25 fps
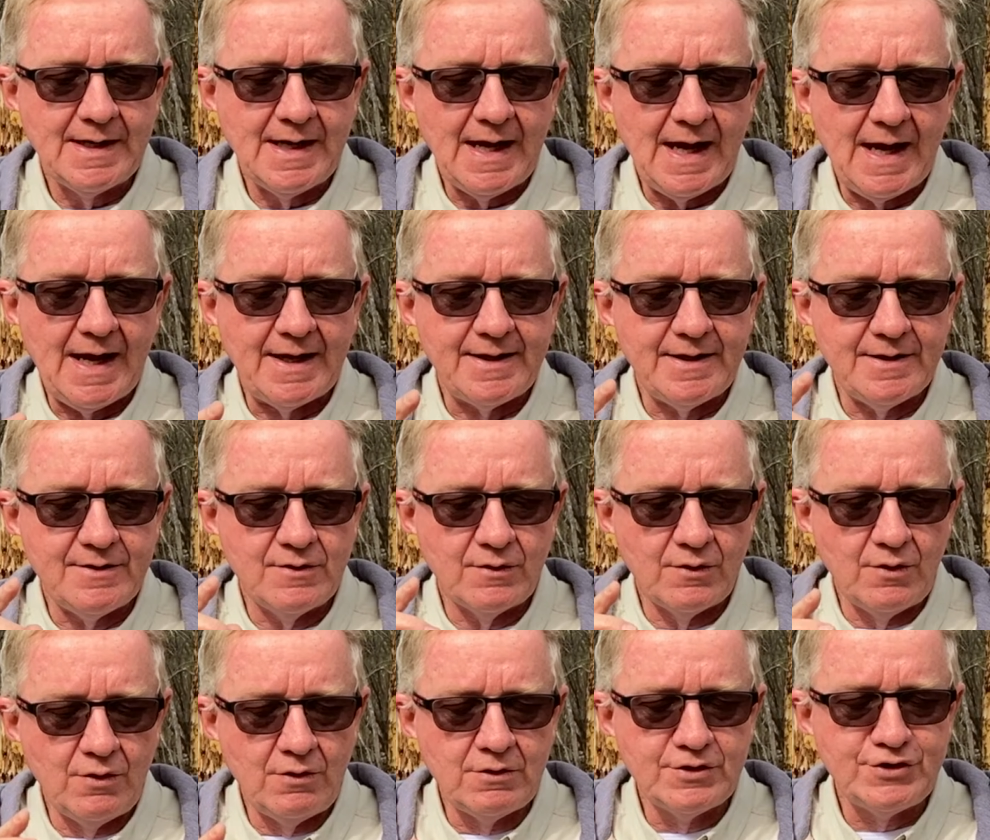and in
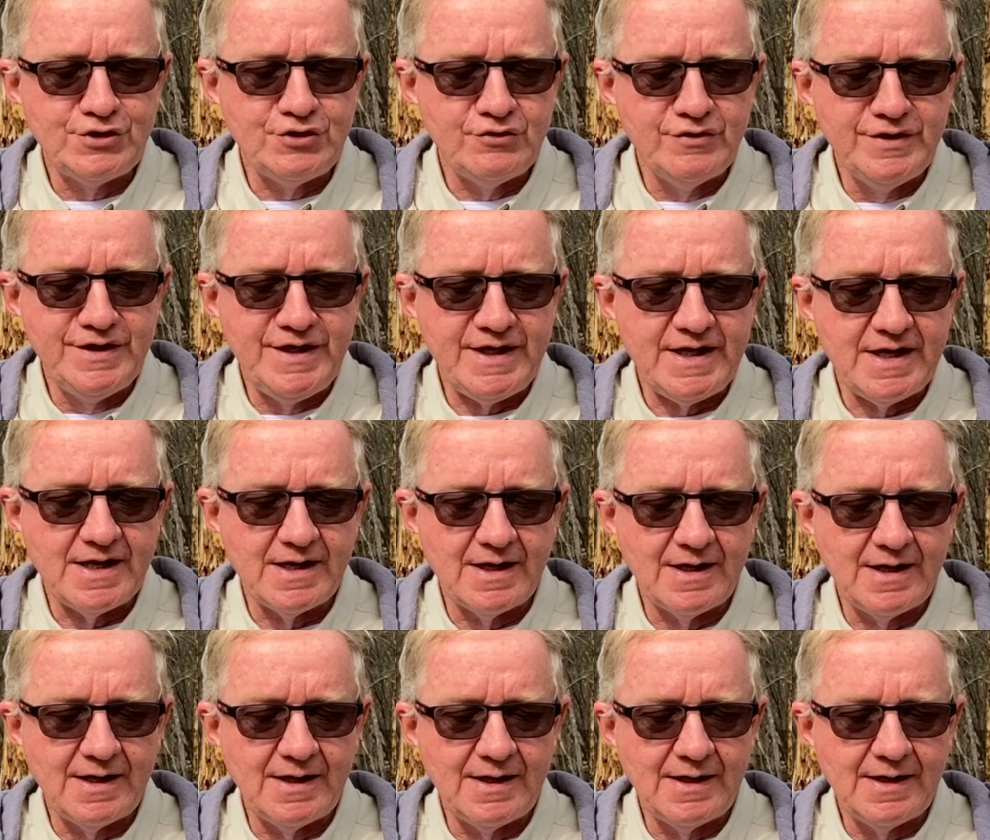all
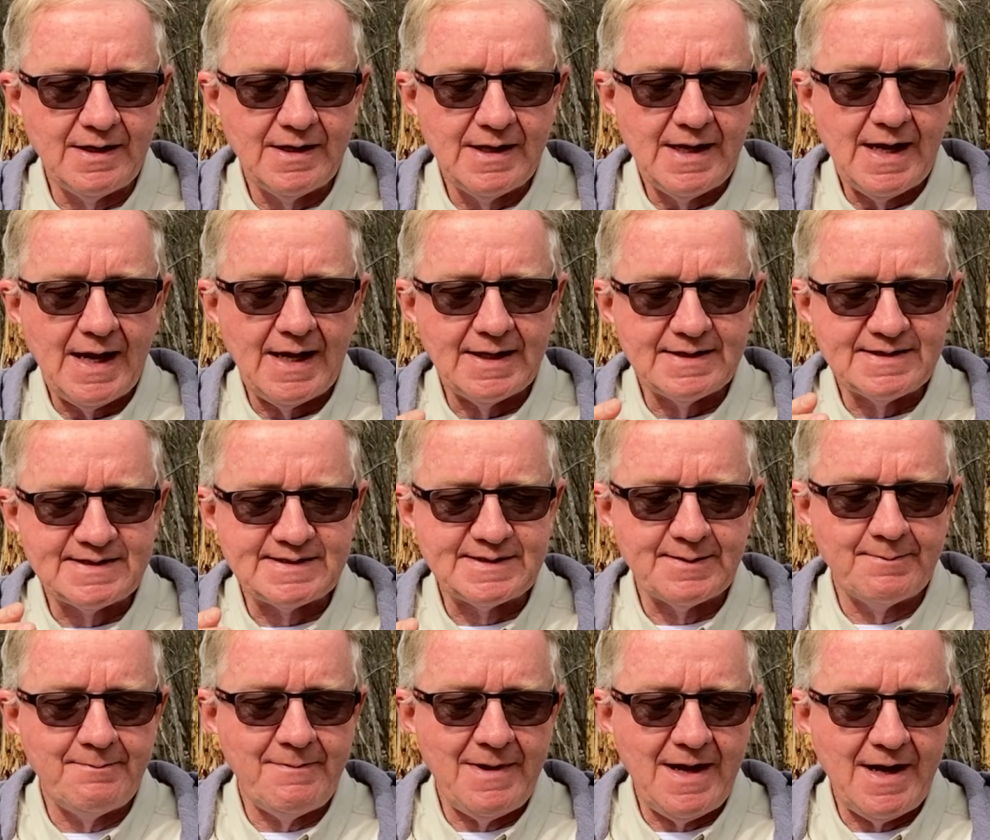Judea and
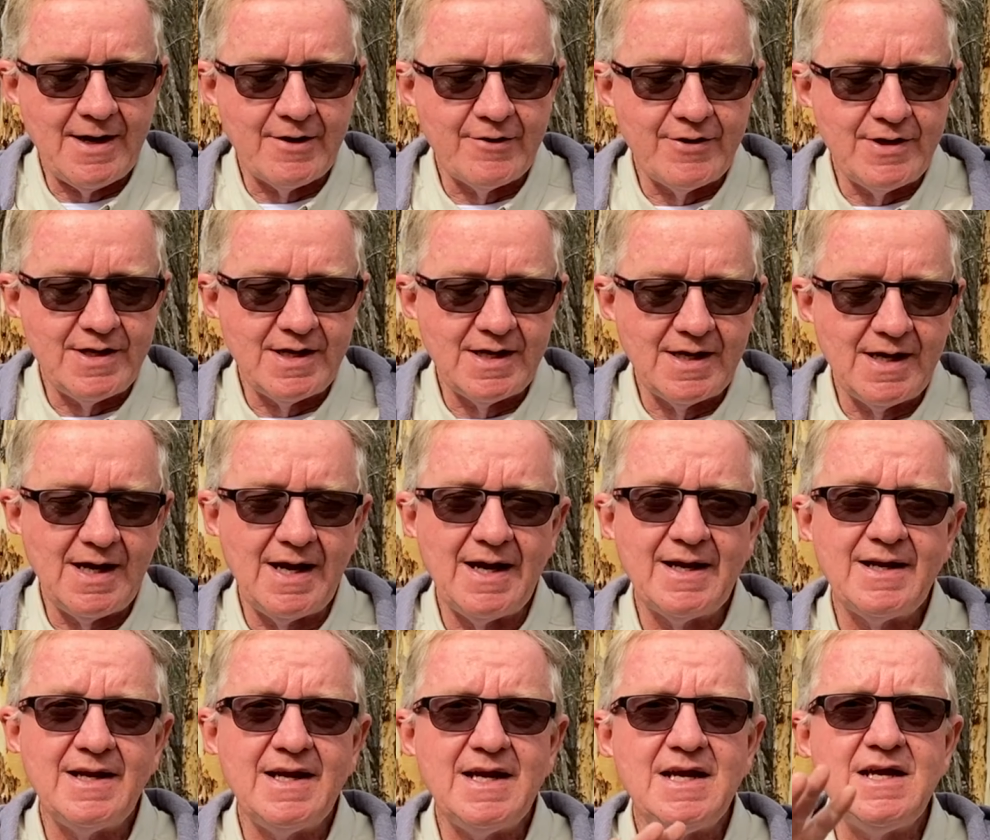Samaria
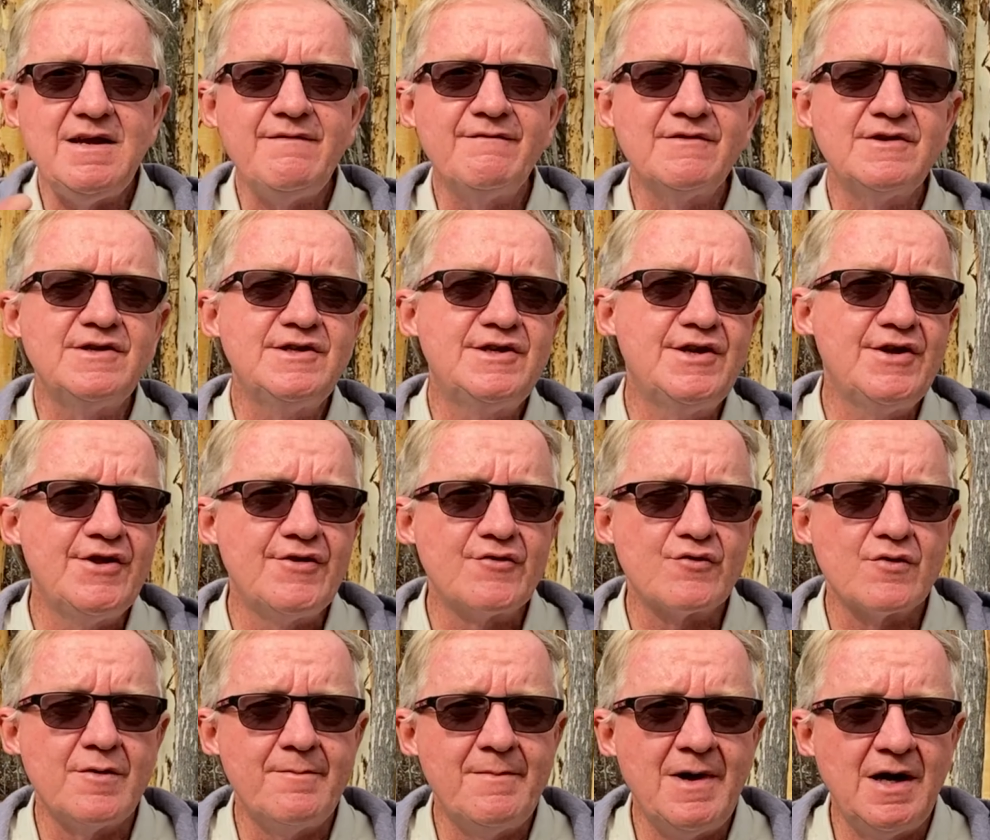and even to the
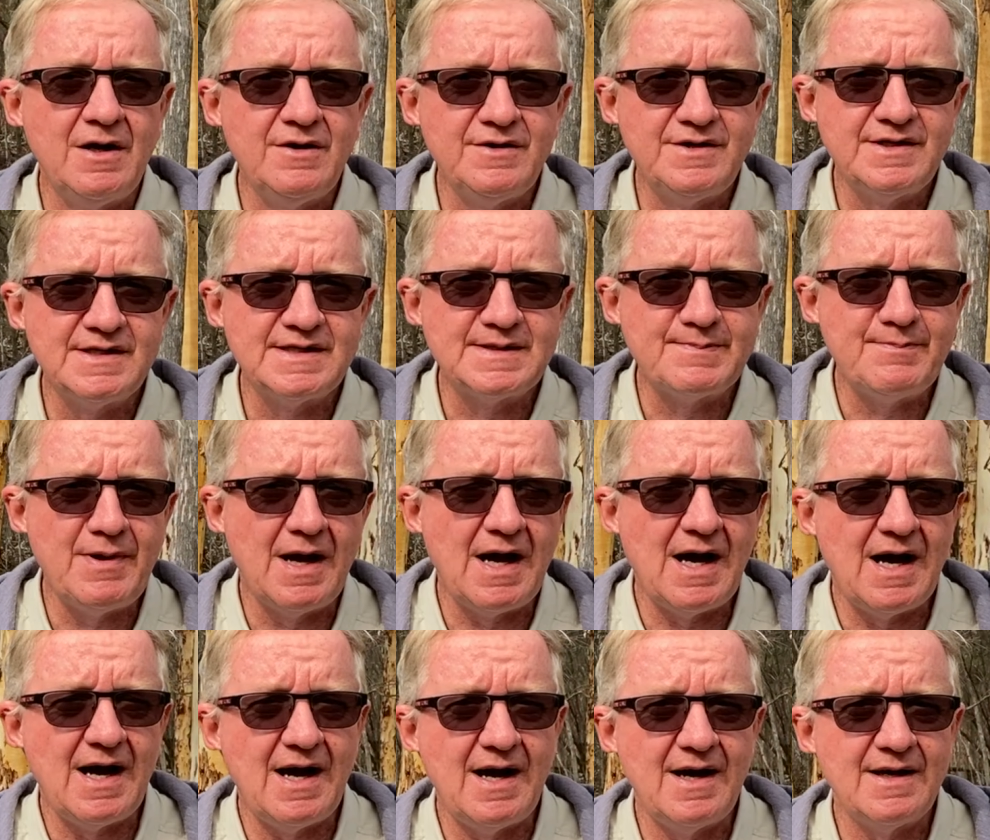remotest
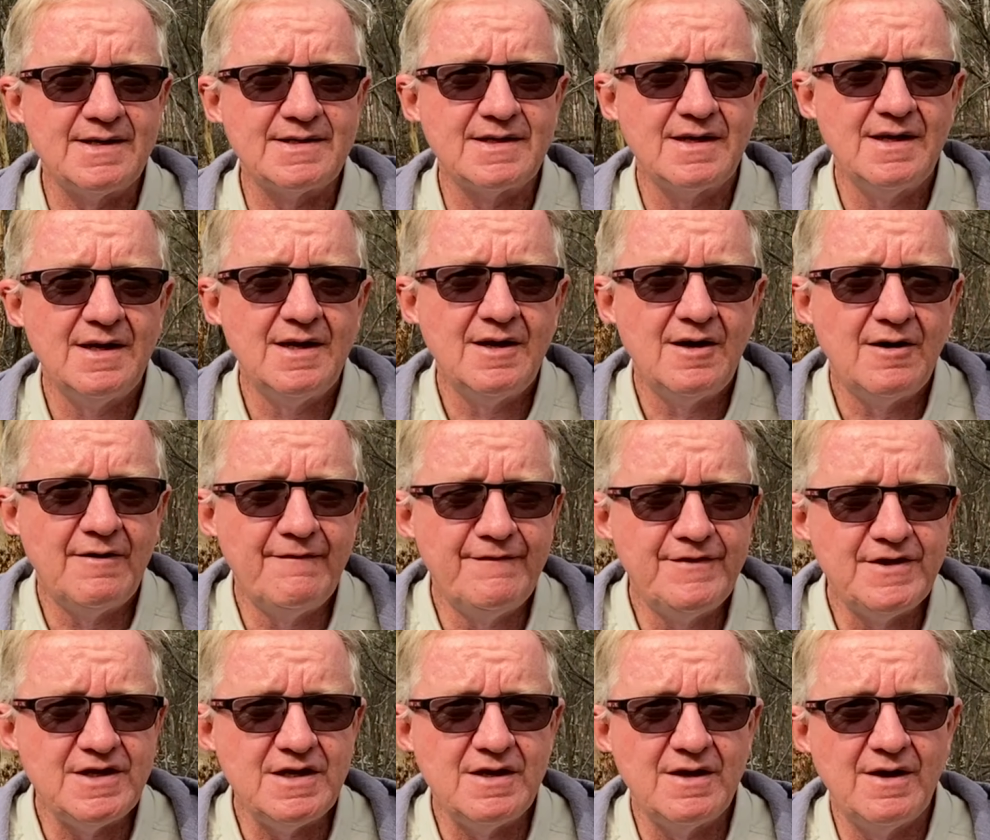part of
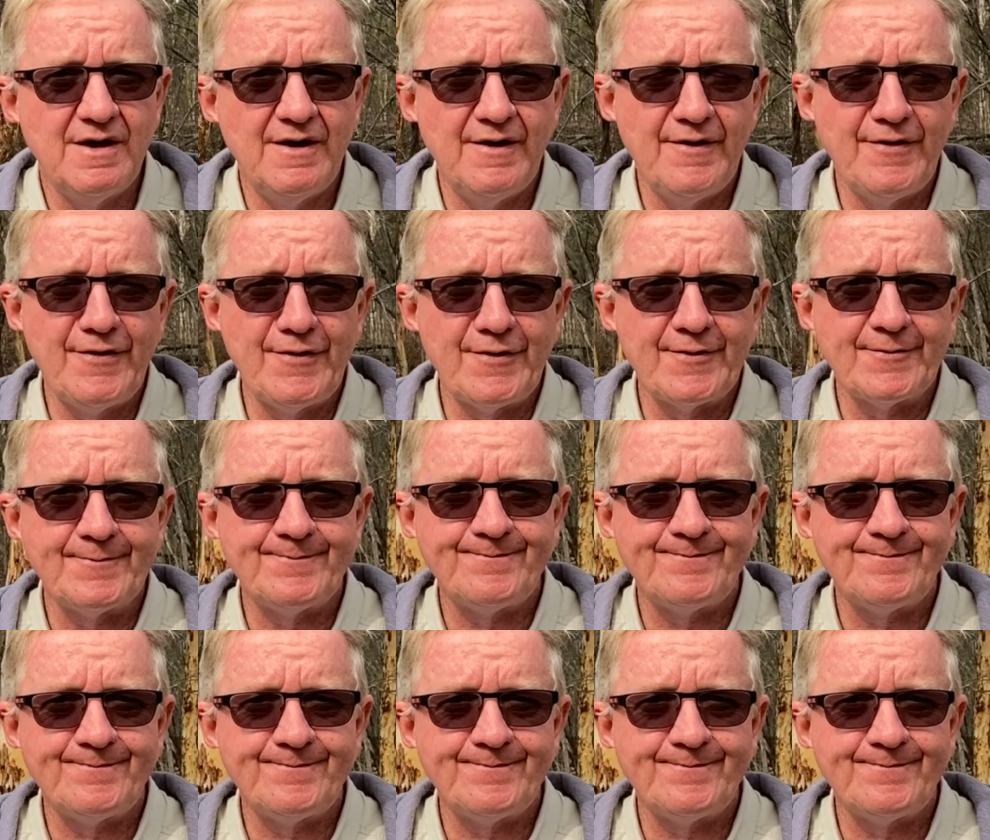the earth."